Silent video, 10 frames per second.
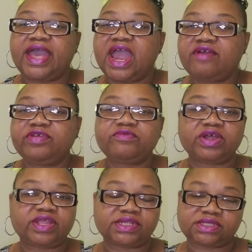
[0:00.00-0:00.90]

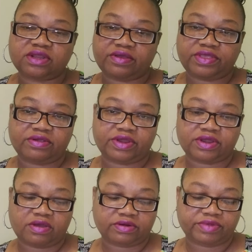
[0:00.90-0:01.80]
Everyone needs to know you're a
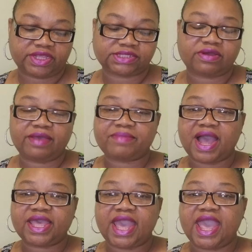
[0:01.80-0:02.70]
notary. So in
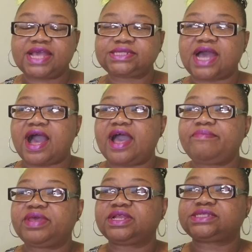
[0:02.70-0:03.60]
my case,
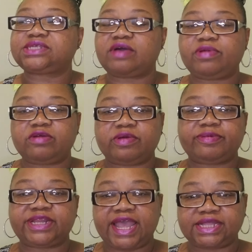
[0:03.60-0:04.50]
I'm in a suburb of
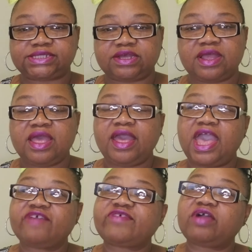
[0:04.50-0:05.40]
Atlanta.
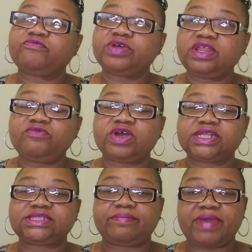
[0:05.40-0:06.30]
If I really
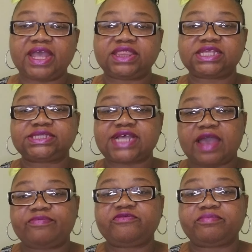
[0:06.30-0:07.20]
wanted to make this
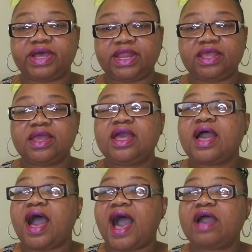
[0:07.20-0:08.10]
type of money,
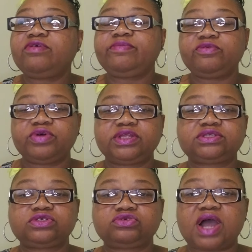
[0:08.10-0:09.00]
I would be willing
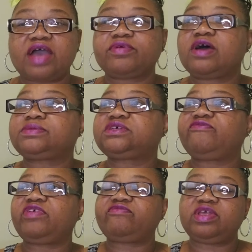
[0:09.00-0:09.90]
to drive up to
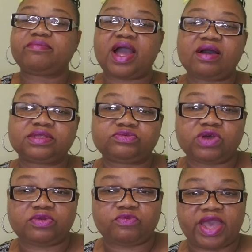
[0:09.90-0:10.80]
50 miles
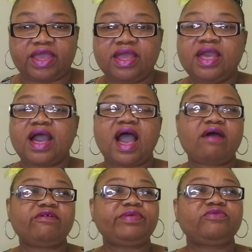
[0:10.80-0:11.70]
one way.
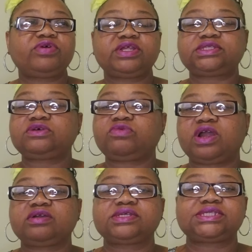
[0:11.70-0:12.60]
I would be willing to
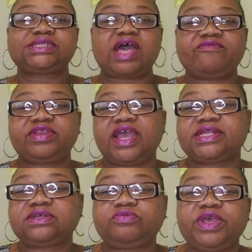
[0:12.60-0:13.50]
work 7
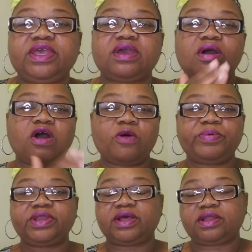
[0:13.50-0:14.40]
days a week,
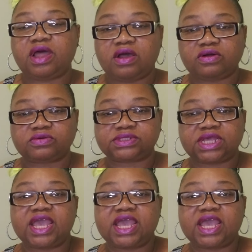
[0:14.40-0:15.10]
open to close.